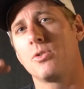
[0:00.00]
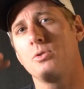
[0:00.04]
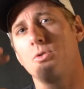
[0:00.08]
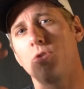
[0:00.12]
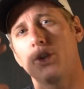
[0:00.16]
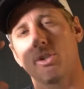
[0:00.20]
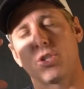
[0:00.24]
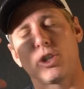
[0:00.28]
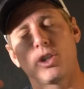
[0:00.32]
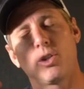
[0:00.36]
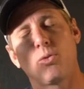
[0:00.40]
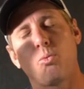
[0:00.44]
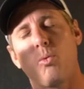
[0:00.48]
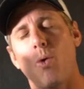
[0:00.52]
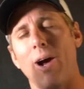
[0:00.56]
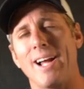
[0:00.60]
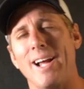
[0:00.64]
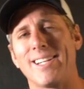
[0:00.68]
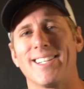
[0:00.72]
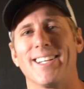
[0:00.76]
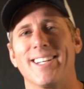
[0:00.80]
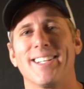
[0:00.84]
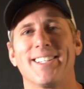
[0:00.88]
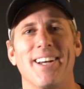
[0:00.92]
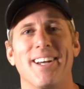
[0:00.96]
who just
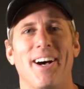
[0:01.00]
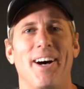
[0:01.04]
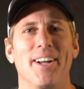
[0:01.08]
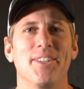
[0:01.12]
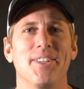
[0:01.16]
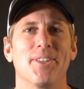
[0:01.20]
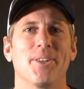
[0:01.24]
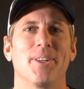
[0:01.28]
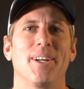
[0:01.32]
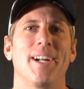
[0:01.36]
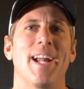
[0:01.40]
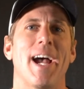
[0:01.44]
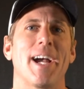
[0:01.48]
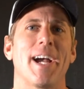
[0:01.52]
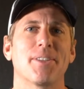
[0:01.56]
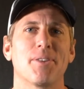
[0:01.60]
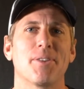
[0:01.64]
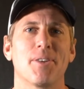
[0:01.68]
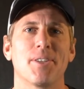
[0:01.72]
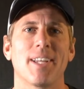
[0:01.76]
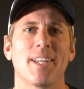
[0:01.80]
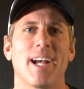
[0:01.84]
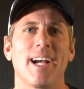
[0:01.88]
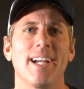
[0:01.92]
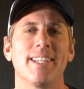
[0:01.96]
sweats a ton during
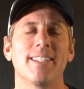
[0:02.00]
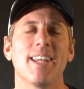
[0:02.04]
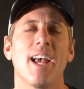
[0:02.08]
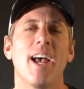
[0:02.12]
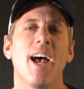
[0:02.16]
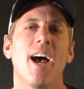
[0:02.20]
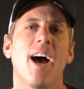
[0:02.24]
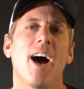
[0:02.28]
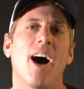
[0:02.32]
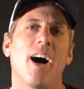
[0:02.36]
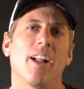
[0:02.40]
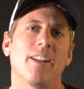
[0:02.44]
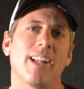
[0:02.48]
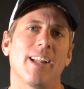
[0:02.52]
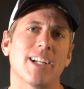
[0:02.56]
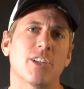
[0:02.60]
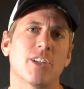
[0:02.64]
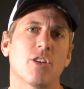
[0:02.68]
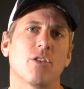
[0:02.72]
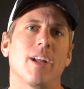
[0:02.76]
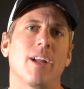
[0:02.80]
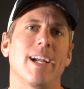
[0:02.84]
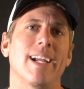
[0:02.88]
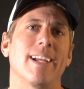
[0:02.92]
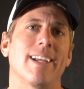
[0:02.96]
exercise,
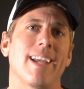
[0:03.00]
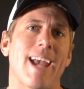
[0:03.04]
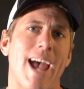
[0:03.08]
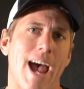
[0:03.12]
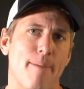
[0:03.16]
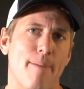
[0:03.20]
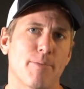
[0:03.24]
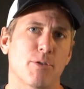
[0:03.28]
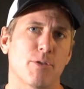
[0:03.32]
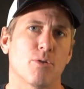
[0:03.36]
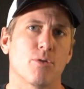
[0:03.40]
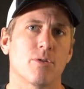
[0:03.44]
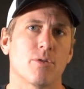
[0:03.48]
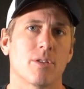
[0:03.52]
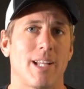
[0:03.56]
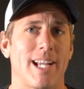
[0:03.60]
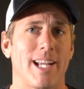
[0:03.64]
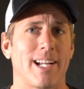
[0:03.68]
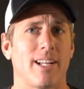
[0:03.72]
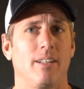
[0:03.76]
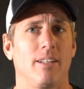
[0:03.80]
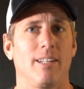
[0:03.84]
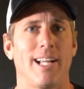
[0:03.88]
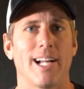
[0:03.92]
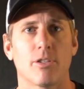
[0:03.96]
electrolyte capsules
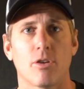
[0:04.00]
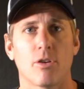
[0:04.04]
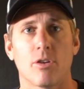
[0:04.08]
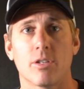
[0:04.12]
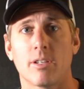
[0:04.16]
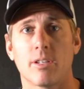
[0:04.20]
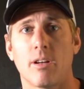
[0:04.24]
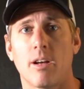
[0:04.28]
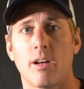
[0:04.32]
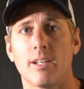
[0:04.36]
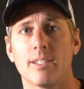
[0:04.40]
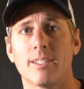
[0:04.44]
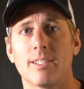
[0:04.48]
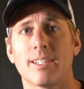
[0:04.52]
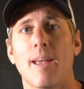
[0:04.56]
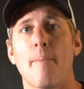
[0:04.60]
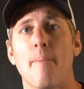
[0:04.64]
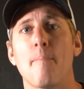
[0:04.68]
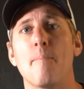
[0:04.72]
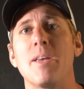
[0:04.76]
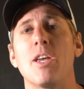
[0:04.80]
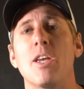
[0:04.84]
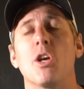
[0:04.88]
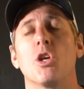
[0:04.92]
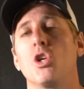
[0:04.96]
like Electrosauce
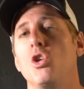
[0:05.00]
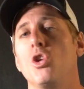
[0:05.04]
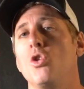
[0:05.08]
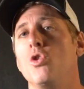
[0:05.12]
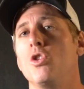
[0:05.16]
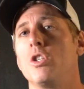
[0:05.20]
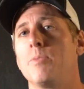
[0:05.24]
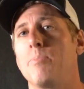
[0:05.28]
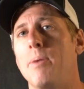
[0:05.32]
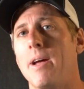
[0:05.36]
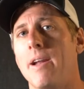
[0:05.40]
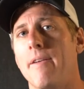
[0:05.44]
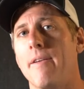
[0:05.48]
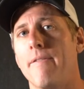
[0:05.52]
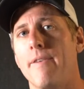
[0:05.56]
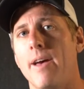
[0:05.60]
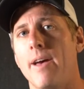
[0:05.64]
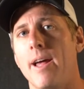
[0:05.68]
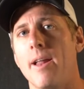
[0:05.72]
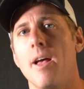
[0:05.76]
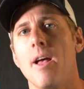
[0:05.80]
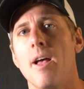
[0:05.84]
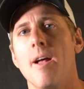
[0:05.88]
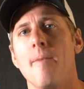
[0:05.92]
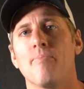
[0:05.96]
can be a huge
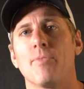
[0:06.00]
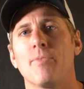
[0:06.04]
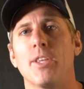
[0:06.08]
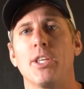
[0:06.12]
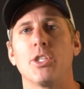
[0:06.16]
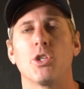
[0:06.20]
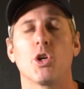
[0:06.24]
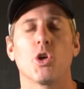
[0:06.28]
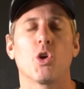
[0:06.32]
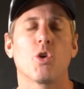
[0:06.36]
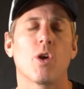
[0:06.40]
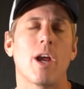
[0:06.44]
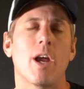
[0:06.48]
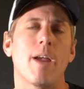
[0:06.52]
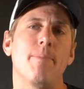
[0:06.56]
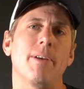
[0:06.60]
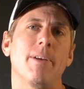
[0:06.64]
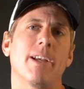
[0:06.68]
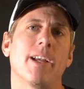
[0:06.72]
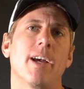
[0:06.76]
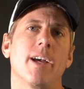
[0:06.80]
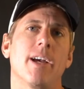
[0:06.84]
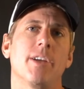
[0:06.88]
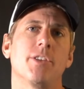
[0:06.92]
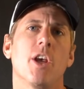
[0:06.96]
benefit. These are great
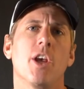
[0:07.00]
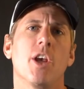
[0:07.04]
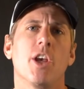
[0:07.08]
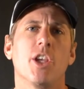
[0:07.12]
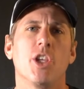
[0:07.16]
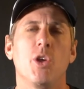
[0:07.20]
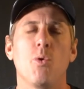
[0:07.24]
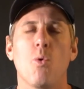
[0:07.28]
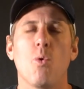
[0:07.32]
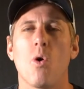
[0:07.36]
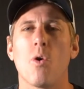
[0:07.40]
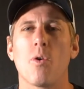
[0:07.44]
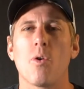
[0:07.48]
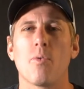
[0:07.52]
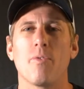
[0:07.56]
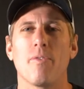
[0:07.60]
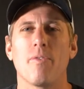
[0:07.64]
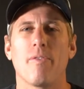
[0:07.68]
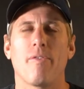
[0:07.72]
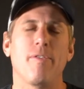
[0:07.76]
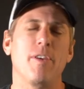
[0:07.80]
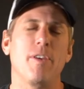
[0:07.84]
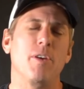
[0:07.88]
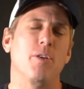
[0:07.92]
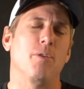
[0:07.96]
because you won't
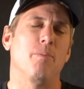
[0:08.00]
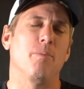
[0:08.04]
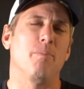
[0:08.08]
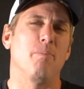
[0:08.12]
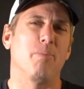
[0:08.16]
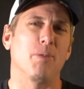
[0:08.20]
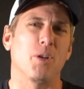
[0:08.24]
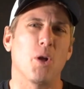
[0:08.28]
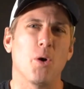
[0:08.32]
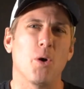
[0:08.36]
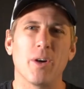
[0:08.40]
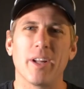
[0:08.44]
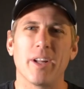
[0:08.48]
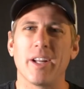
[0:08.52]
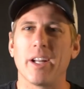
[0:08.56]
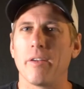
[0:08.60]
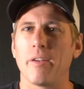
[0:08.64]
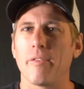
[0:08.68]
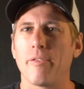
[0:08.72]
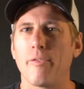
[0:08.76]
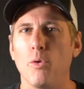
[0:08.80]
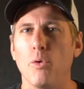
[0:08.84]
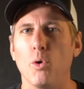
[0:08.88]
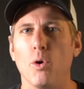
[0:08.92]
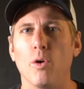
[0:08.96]
feel bloated
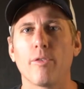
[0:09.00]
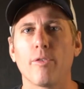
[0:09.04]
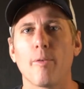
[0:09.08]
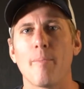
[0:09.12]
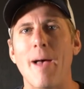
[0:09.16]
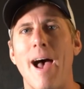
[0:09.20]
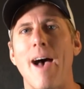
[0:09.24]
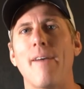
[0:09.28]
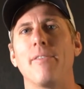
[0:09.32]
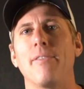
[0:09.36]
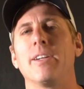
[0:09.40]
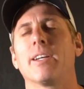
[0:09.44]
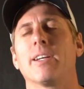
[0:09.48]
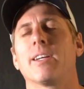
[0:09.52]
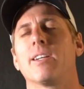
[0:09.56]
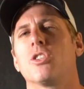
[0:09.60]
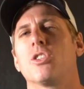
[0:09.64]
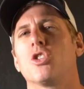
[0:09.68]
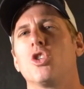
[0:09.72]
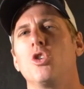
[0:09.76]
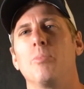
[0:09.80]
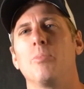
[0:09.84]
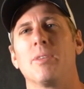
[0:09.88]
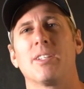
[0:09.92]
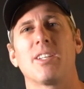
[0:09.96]
and full from having to
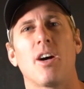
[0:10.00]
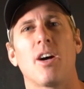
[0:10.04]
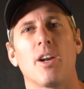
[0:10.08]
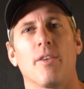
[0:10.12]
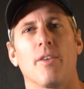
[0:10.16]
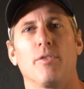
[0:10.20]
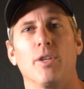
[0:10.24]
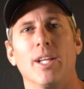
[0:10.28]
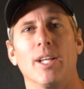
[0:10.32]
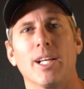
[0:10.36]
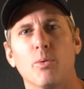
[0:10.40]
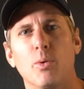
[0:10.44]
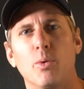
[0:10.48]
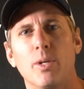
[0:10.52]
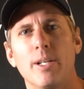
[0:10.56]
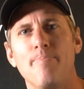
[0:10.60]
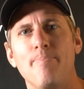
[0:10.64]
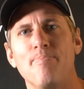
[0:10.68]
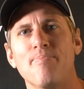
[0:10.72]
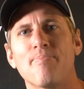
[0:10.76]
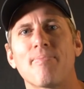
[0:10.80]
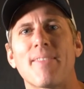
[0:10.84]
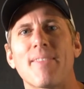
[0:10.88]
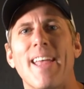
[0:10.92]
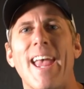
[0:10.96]
consume a ton of liquid,
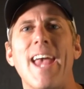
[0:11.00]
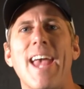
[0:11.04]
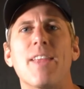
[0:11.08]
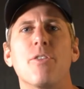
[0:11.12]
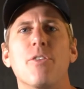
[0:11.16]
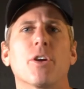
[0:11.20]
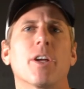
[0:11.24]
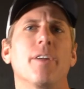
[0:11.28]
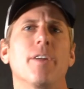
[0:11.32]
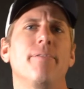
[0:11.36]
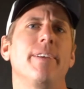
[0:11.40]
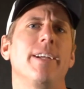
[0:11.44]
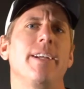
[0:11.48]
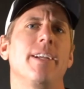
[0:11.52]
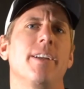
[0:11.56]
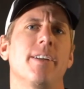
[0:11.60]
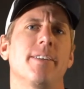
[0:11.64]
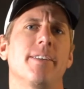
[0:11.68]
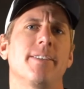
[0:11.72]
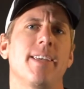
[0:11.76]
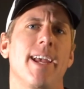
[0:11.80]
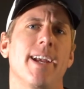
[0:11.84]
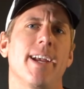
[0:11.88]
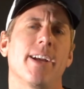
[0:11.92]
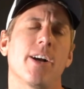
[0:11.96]
and they're
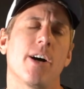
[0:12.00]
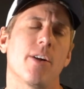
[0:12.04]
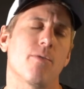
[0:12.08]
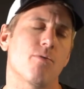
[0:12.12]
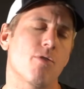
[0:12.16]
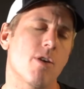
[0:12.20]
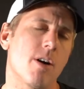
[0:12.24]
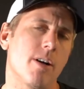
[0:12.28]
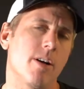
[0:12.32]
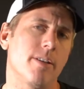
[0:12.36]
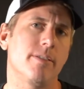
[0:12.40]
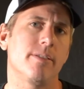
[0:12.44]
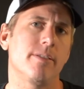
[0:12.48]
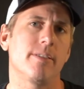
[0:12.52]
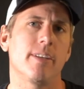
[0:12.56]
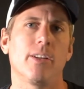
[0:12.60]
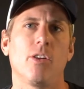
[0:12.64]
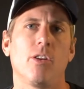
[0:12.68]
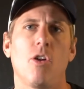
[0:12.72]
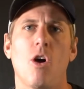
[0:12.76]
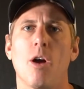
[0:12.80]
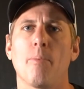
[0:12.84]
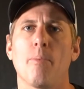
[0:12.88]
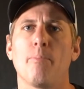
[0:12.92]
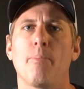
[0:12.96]
convenient to take on runs and
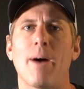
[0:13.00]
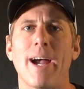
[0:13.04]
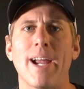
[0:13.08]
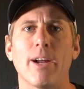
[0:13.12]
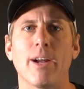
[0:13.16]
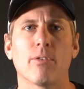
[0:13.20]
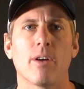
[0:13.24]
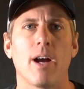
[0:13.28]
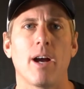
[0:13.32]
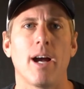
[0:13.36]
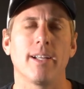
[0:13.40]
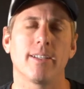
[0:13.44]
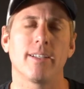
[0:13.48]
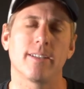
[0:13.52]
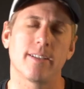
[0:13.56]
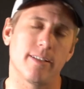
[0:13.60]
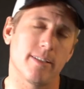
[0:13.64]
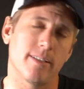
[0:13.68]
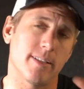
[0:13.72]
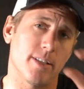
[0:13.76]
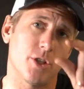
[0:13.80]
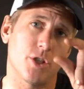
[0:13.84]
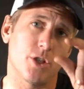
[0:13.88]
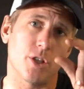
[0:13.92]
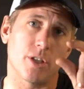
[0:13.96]
long bike rides
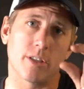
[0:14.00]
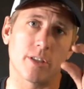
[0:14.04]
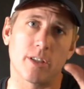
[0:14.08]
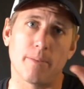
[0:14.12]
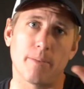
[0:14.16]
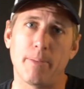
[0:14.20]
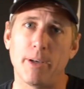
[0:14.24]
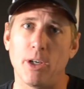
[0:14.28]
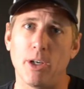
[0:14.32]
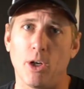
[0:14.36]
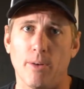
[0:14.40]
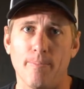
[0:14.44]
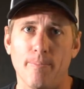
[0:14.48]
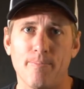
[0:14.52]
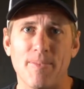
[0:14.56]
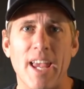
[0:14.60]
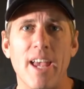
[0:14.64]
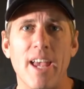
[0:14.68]
since it's just a pill.